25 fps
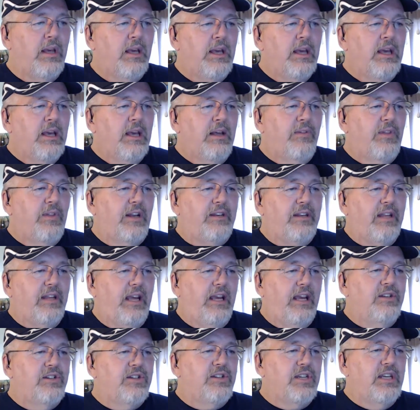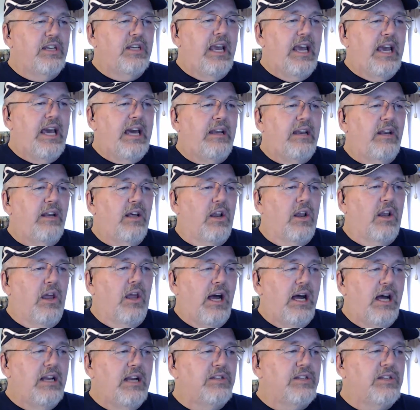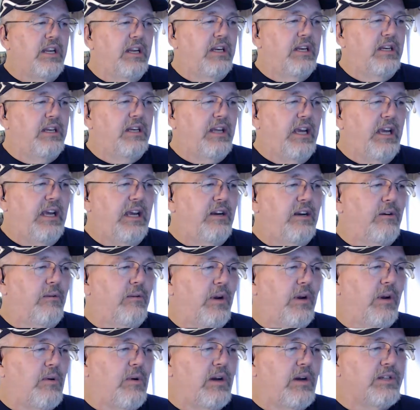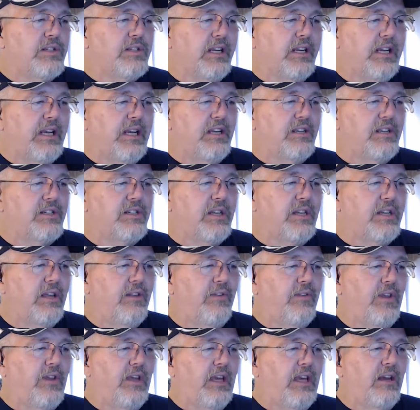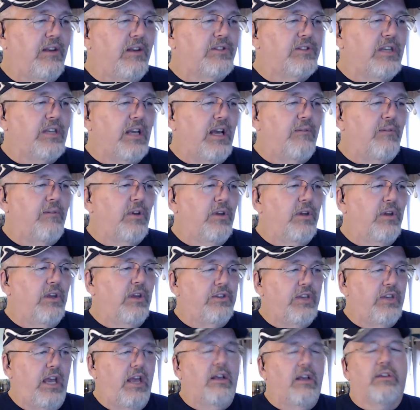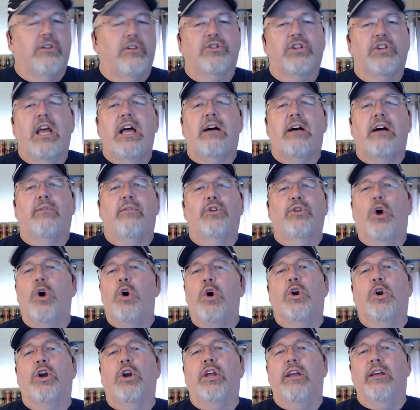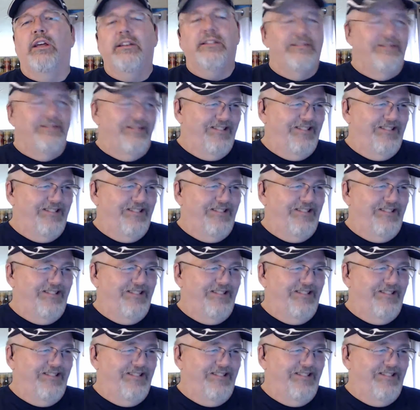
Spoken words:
that the agency had lodged a detainer request against the El Salvadorian